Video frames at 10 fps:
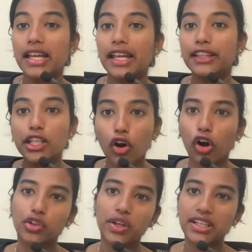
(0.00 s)
in the
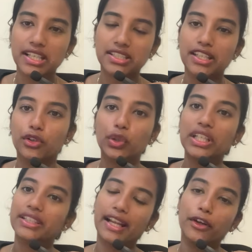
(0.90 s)
auto industry,
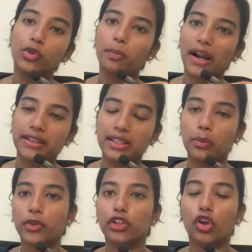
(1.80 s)
they're trying to partner
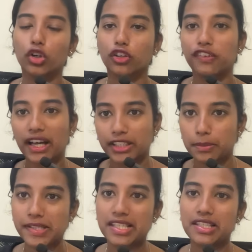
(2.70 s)
up with a lot of other
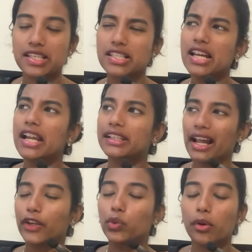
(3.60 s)
businesses,
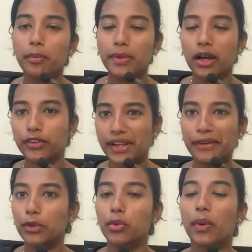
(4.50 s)
trying
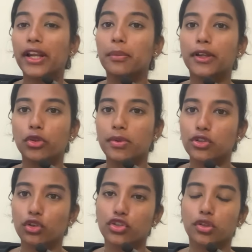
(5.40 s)
to provide a B2B
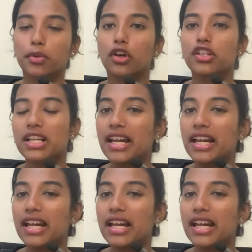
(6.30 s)
solution, because